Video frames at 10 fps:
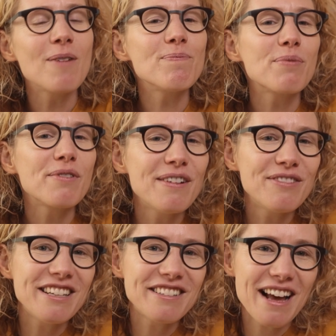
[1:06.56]
I'm
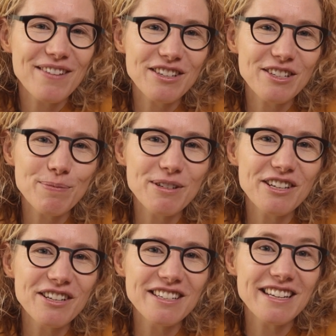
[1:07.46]
privileged to have this
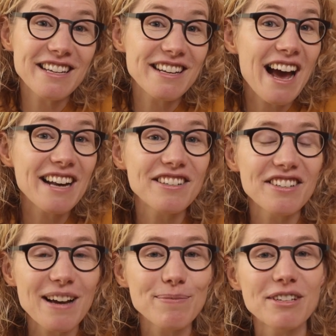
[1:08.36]
opportunity to add a
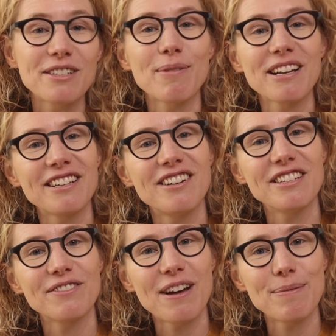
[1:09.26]
chapter to my
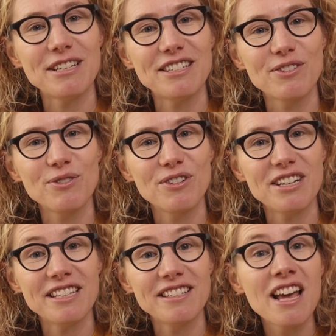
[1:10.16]
clients' family
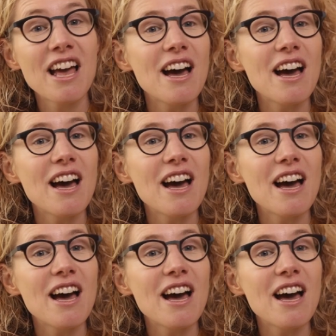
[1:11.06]
stories,